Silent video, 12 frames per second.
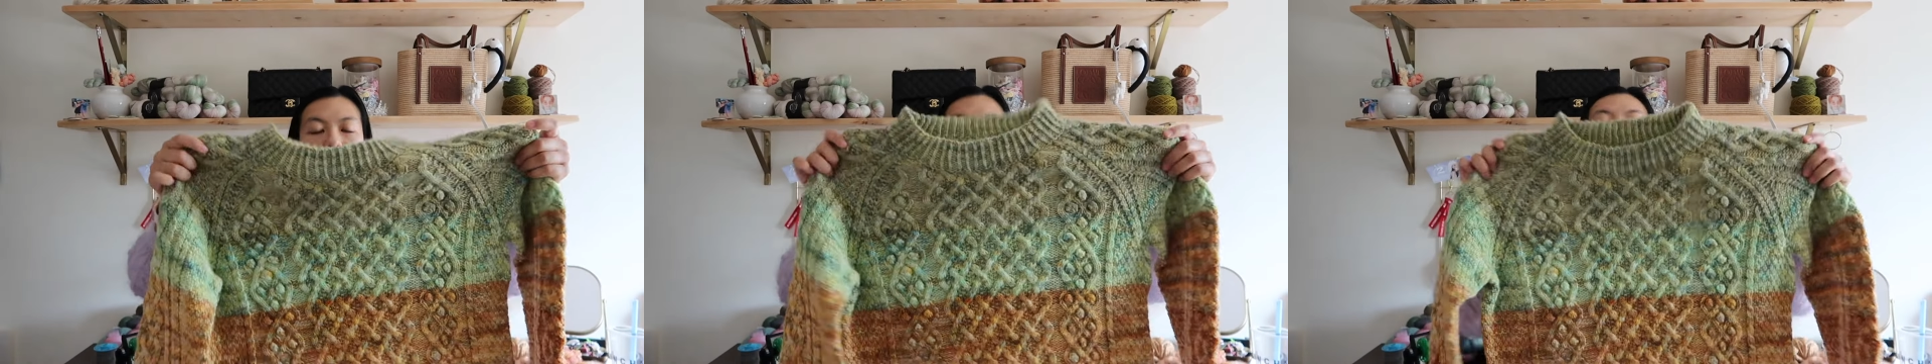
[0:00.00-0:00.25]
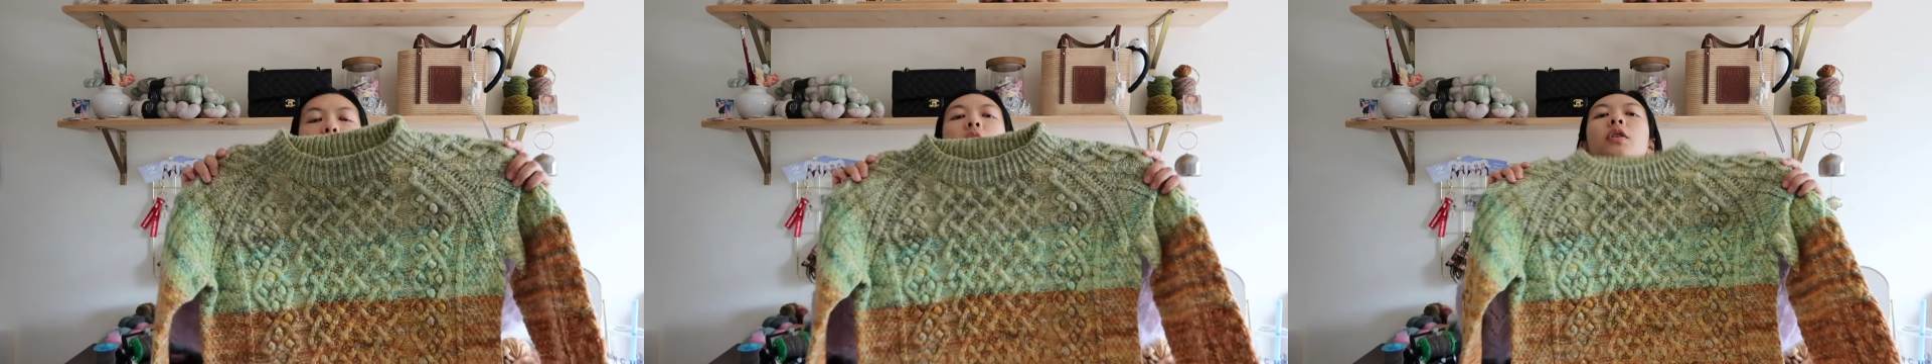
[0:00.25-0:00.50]

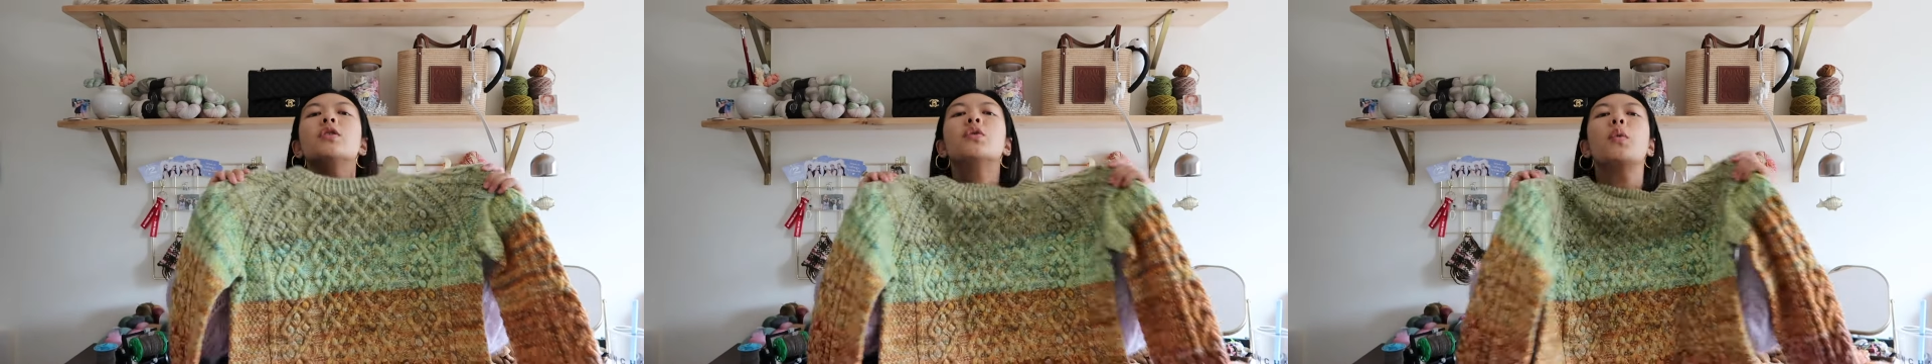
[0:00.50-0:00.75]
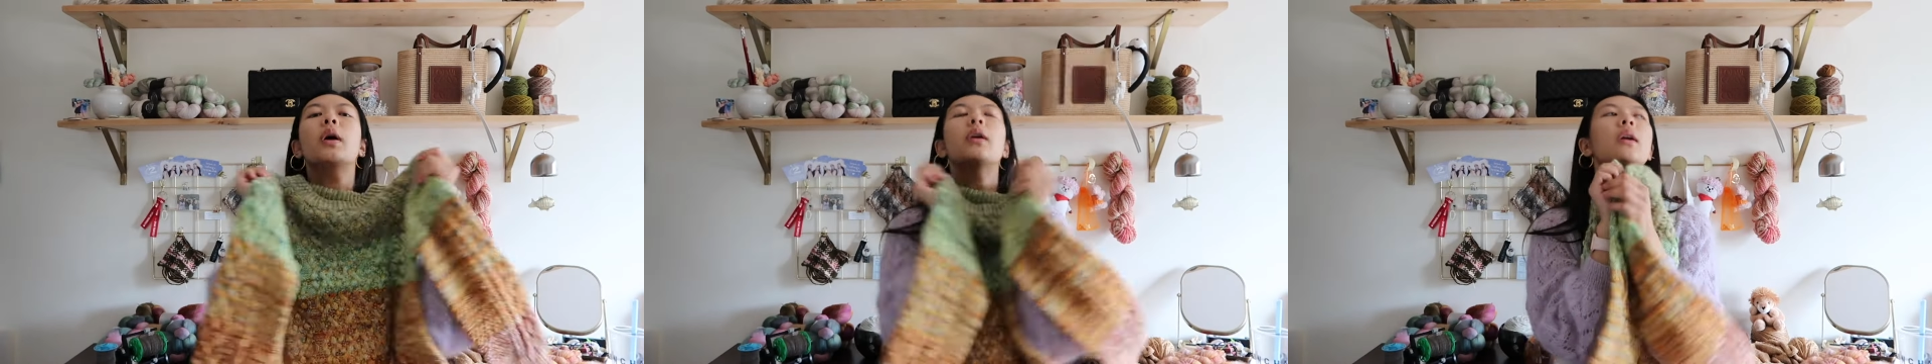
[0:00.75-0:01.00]
look forward to
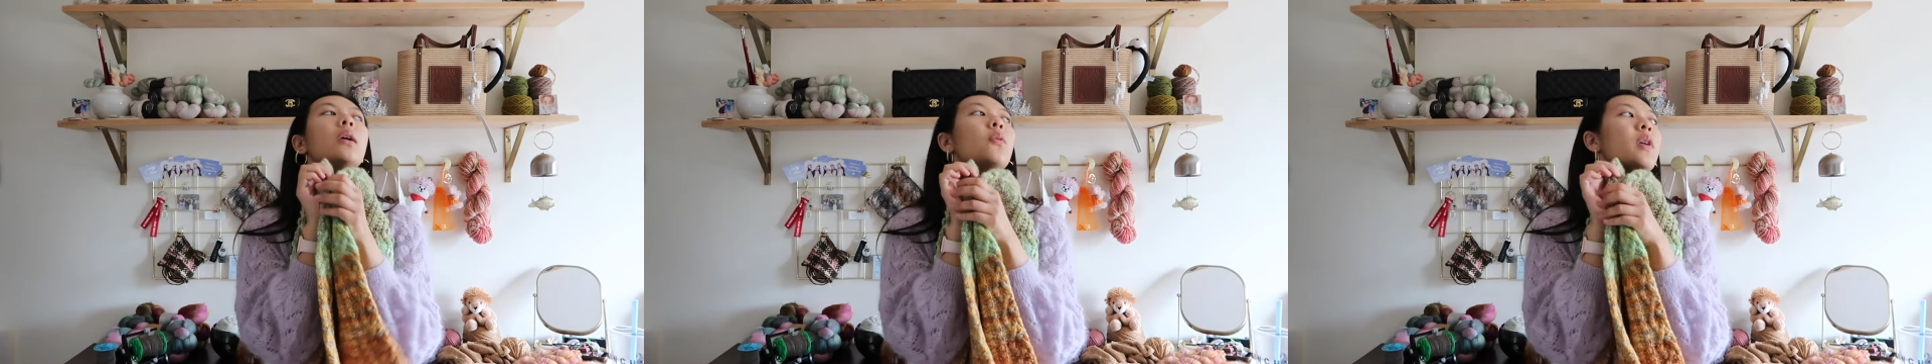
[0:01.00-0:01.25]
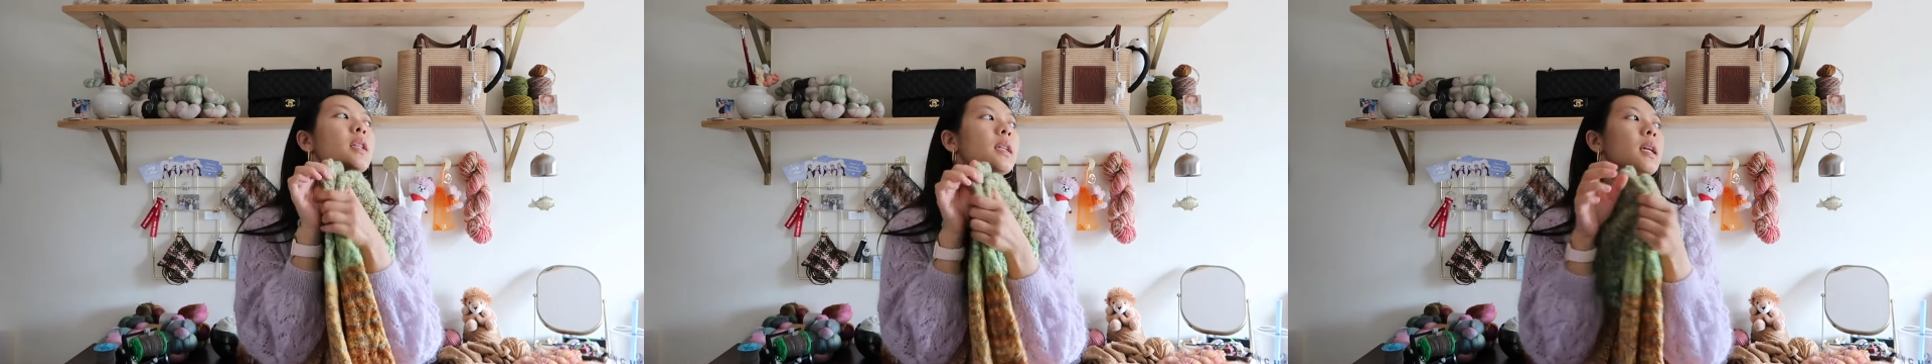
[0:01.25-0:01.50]
wearing it
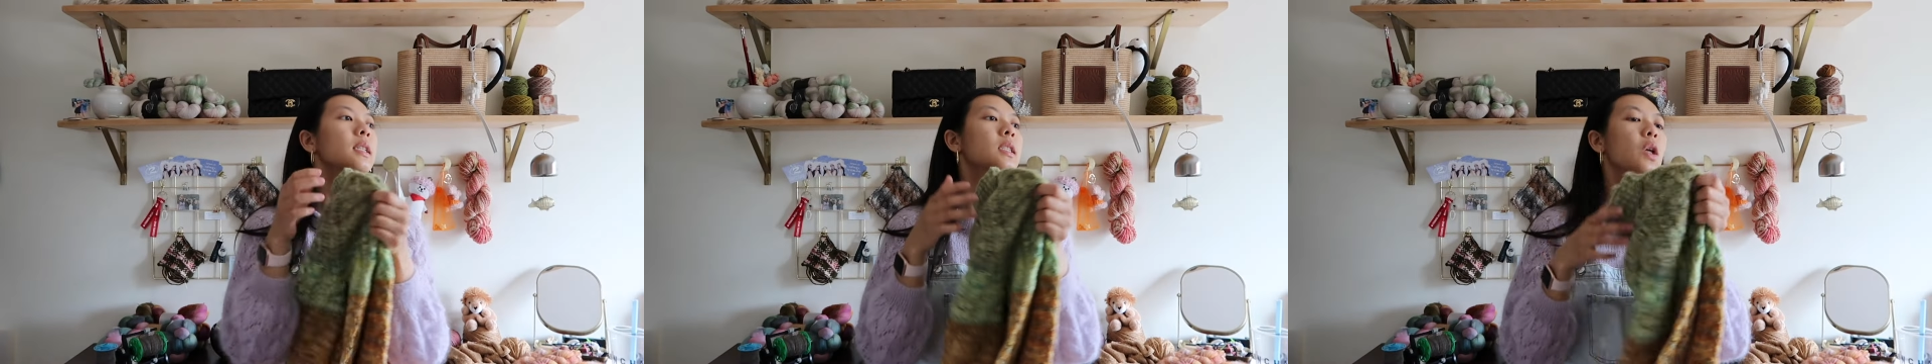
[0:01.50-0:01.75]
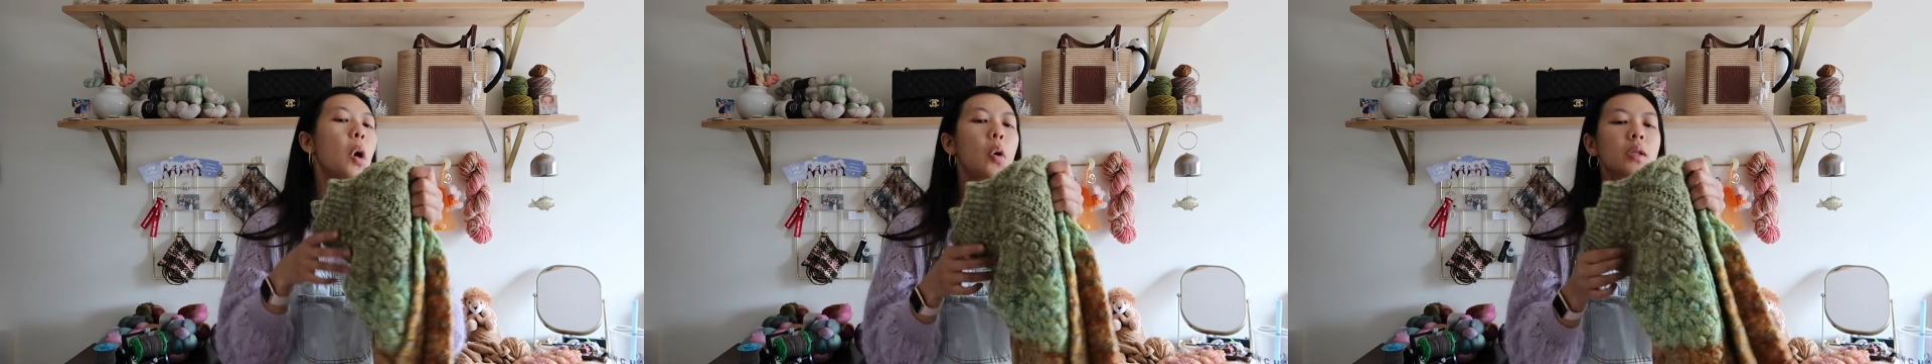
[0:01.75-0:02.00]
when it gets
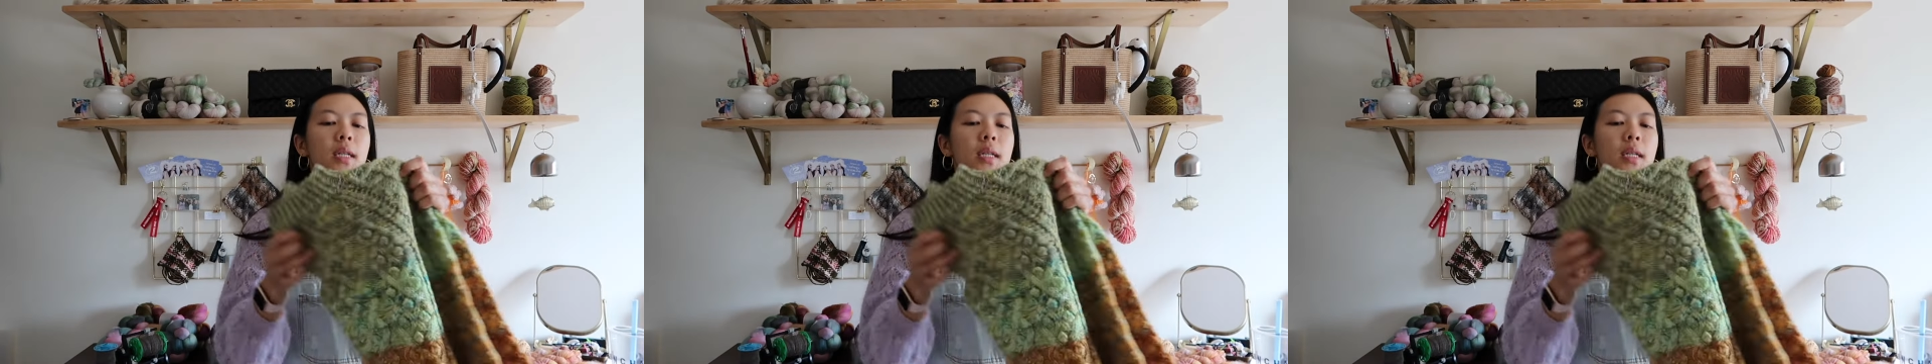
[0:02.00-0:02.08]
cold